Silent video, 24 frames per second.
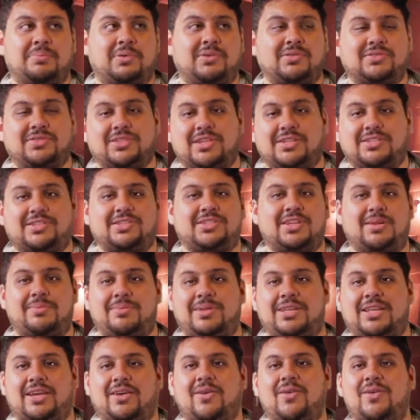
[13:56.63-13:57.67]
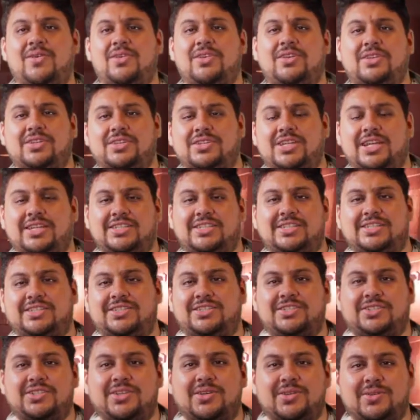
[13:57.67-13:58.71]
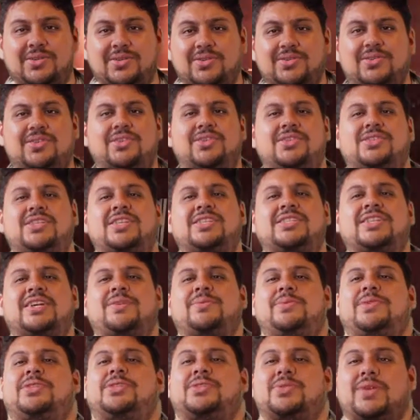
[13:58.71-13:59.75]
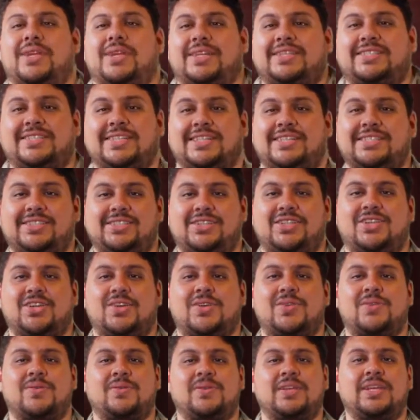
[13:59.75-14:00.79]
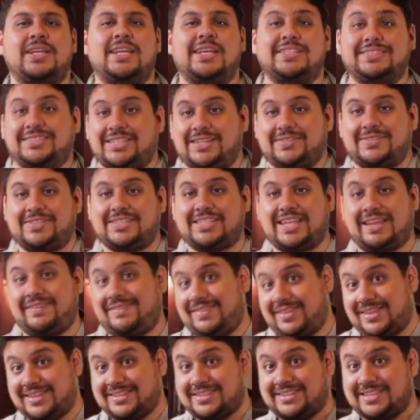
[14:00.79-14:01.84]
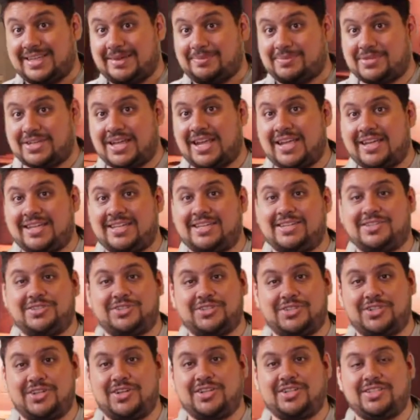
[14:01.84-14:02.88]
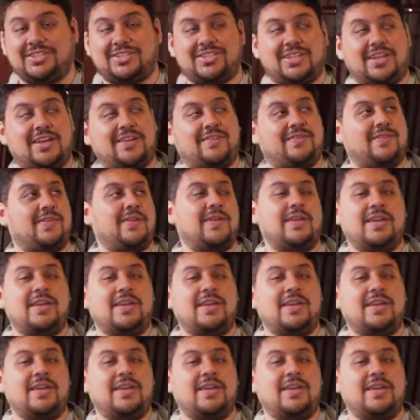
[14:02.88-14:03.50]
post-launch is going to be like, oh, you could change his suit, you could change how he dresses, instead of just having the same jacket and shirt and stuff,